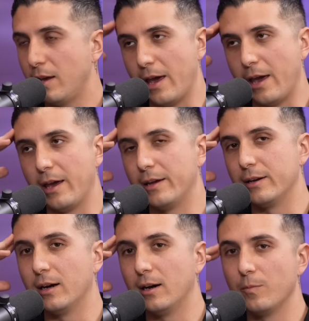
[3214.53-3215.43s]

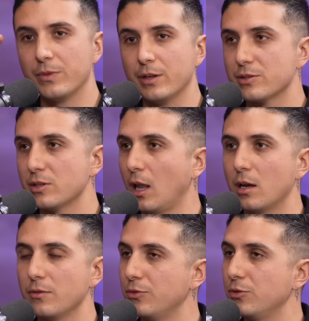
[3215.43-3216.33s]
And there's a
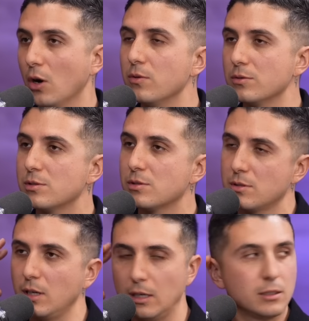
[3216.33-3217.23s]
lot of
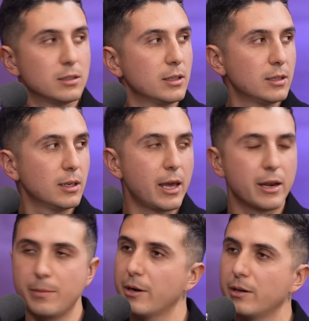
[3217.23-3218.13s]
those in Latin America.
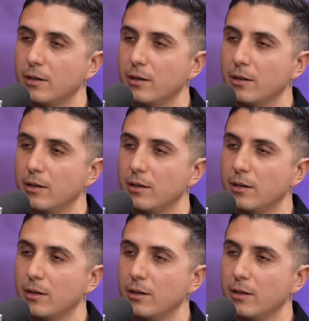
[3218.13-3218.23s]
They're not going to